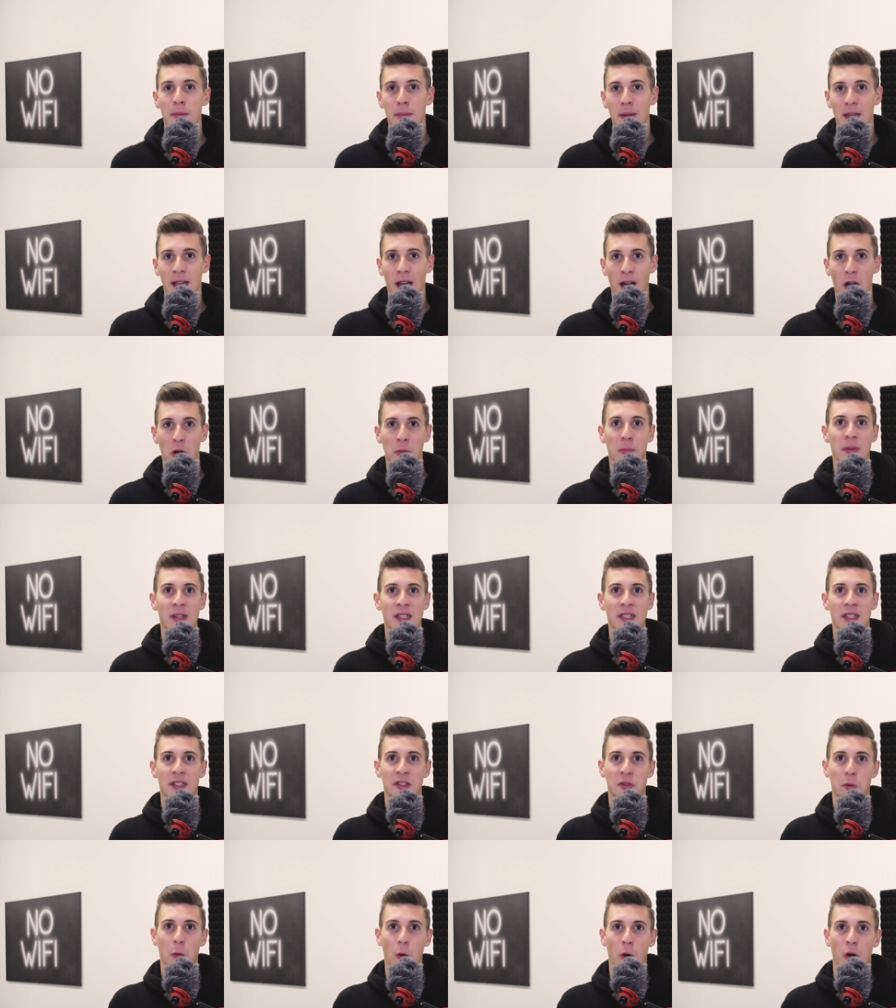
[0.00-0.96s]
bit how
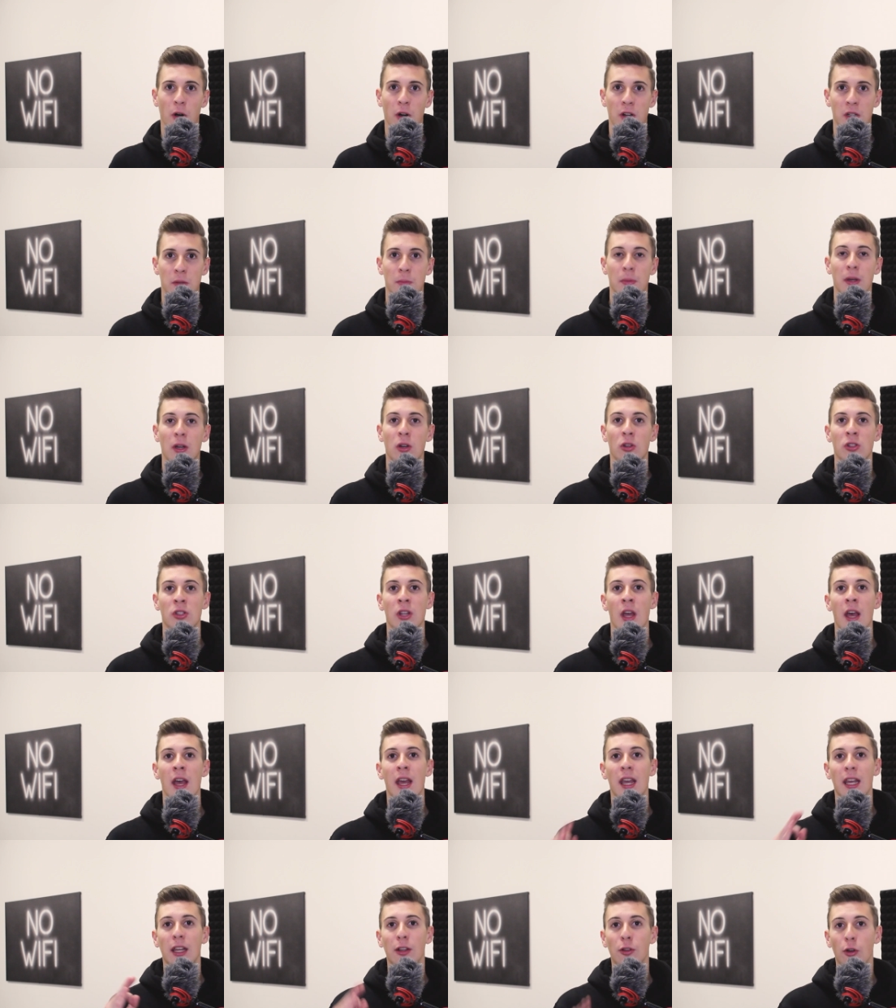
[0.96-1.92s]
business works. Because
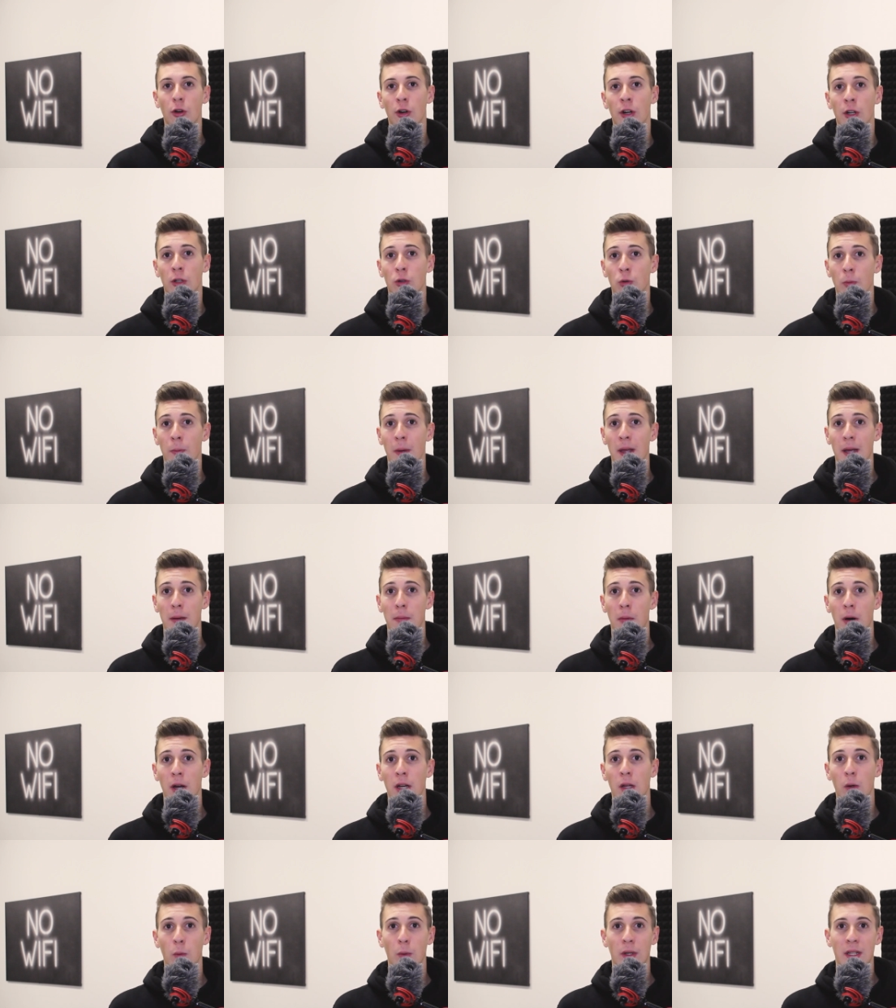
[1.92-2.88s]
in order to make
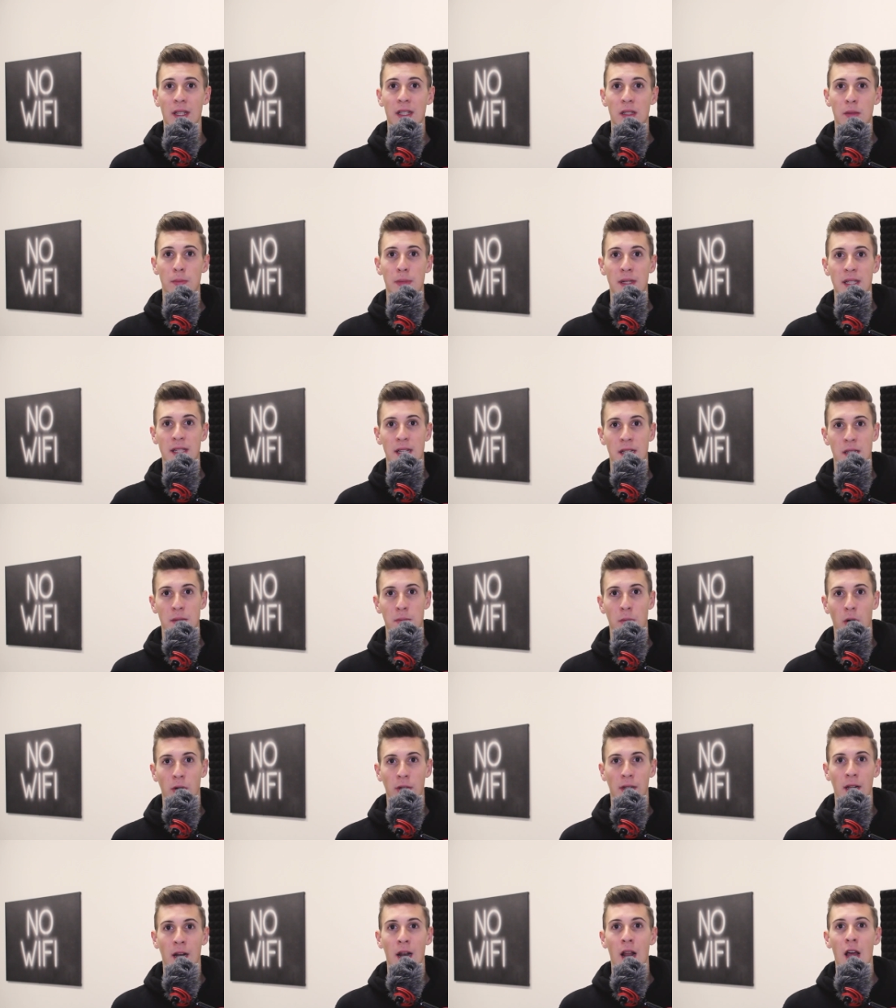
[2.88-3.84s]
money with this business
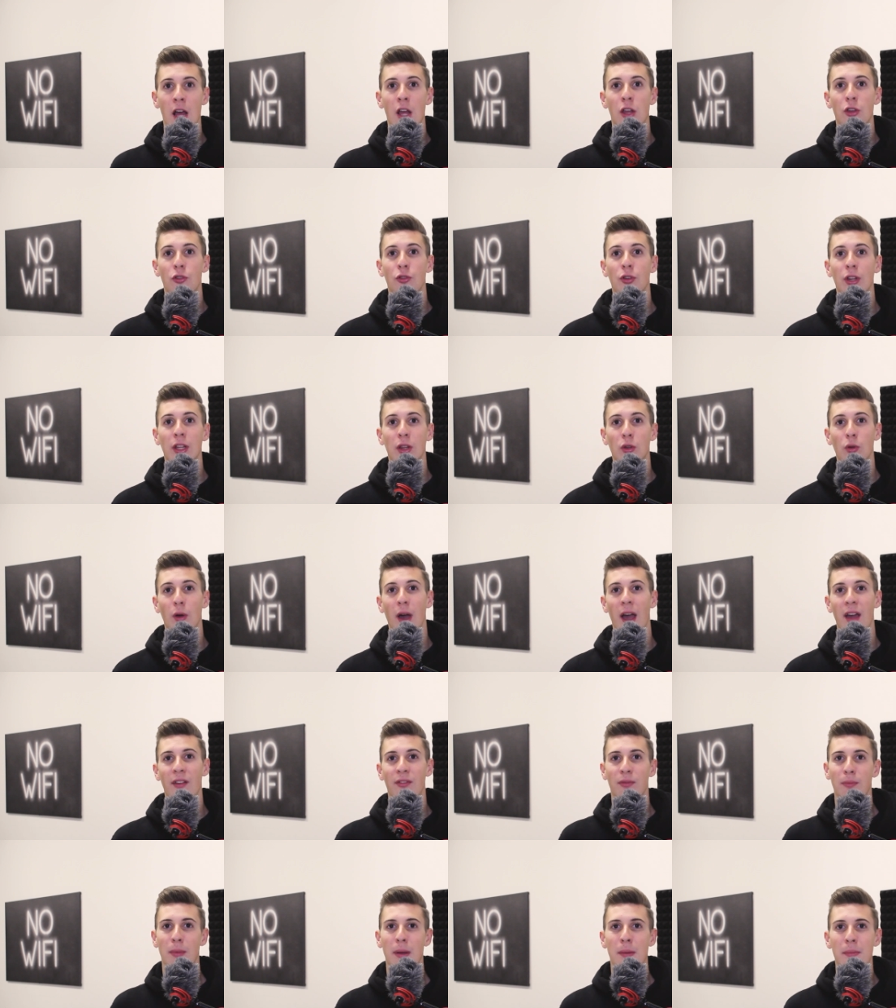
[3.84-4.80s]
model, you need to
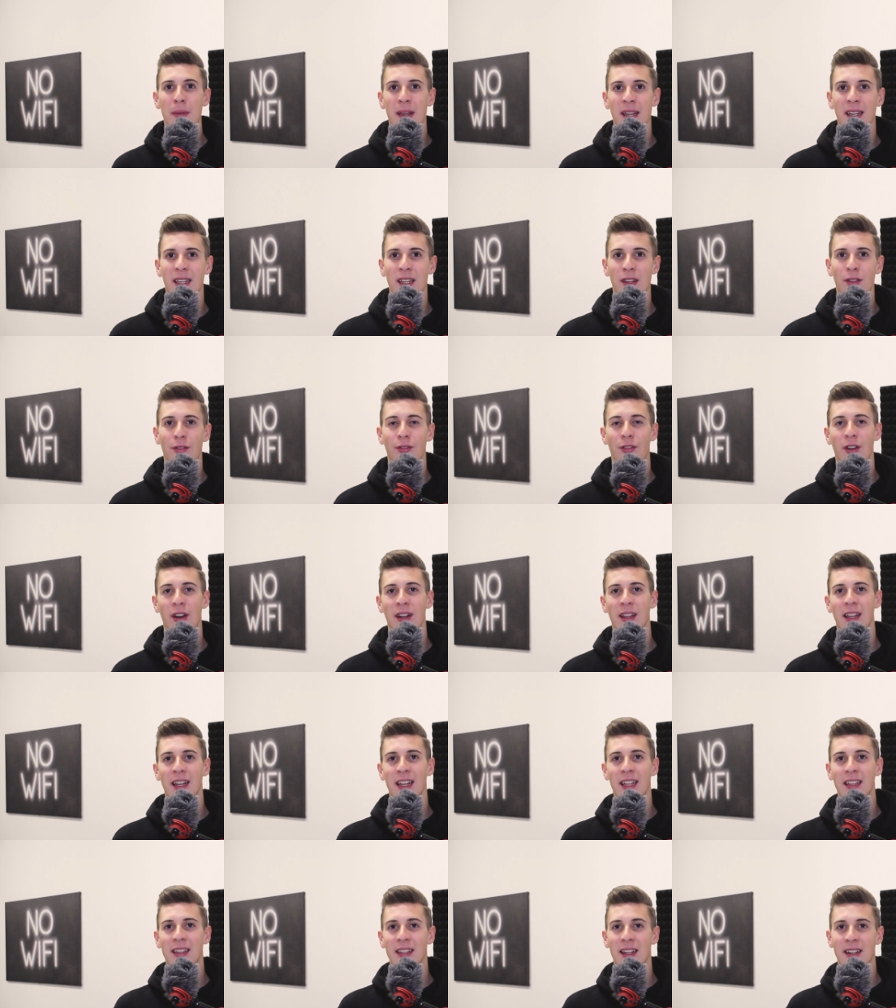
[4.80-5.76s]
have maybe
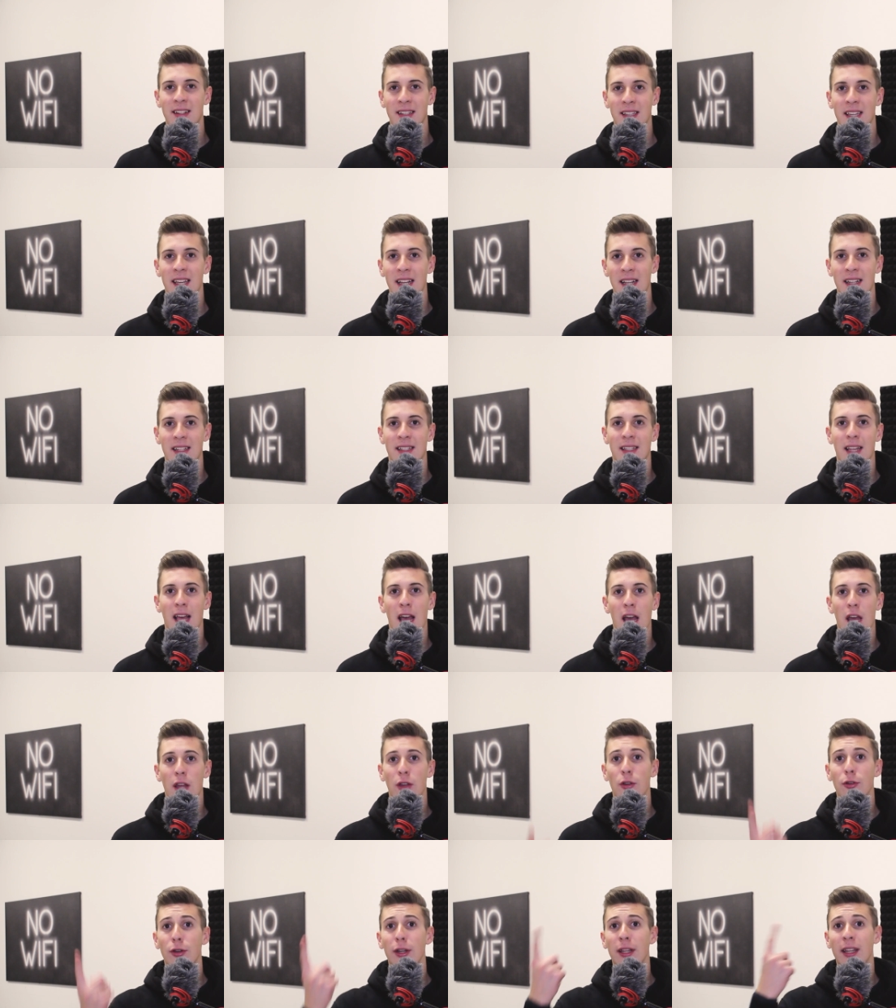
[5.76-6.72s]
different little skills.
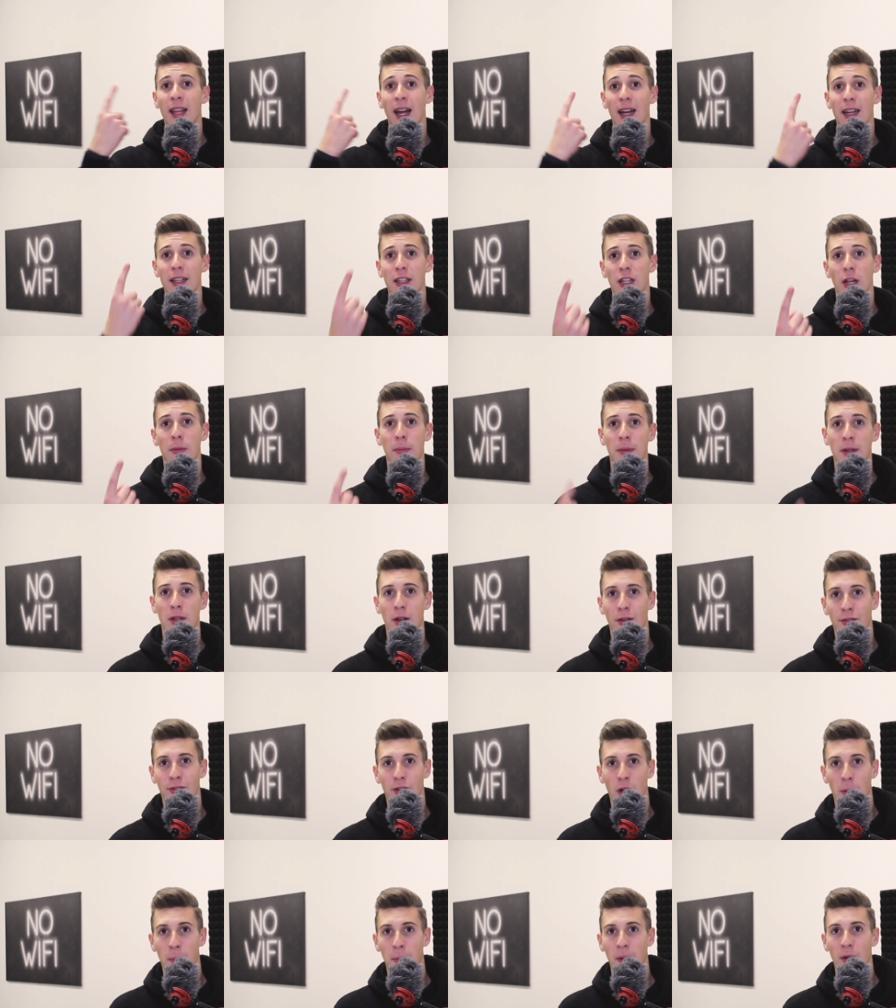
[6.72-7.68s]
You need a little bit
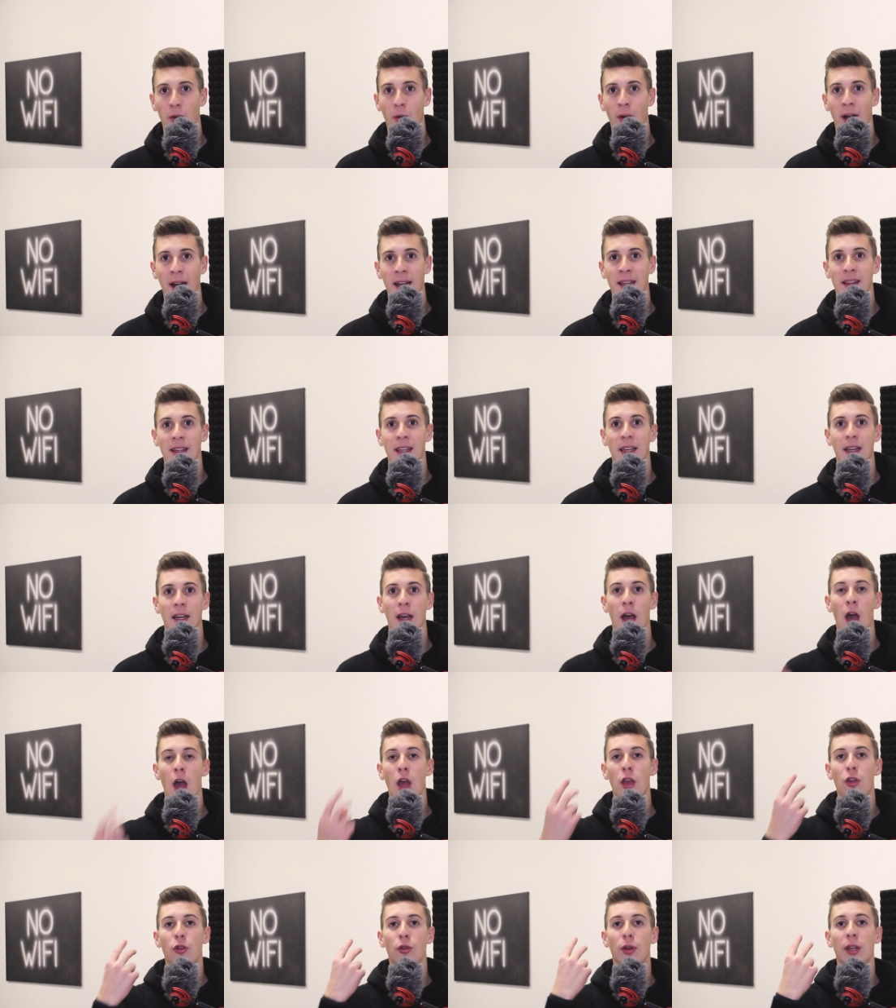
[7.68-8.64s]
of copywriting,
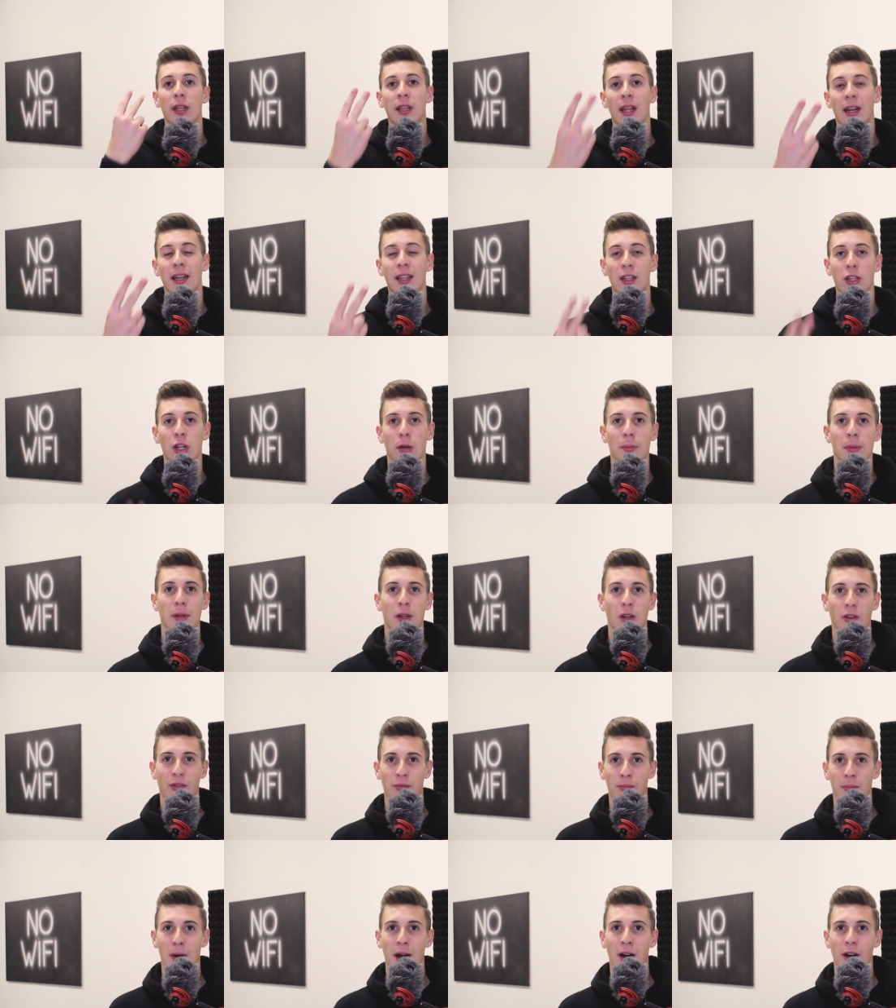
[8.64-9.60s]
you need a little bit
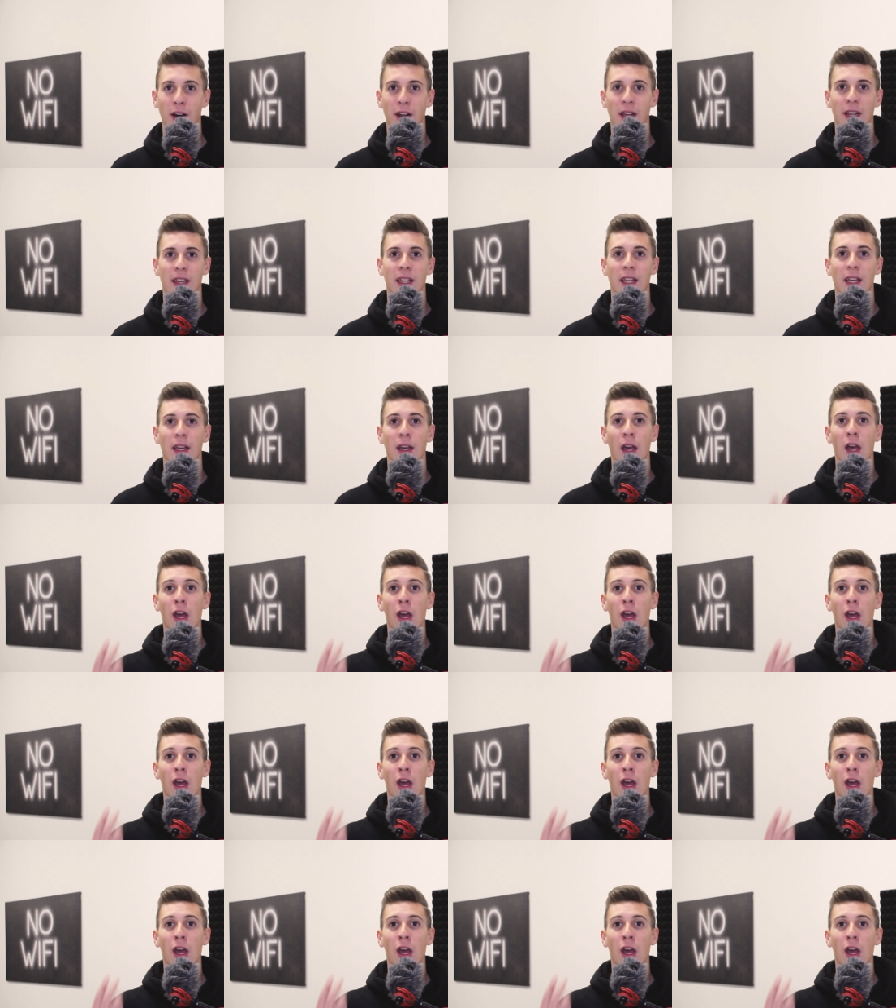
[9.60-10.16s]
of marketing,